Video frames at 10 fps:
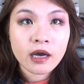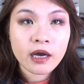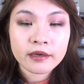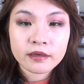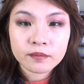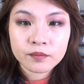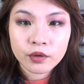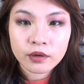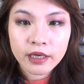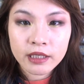I didn't
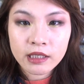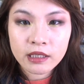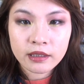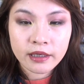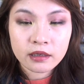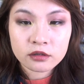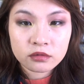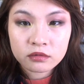put any like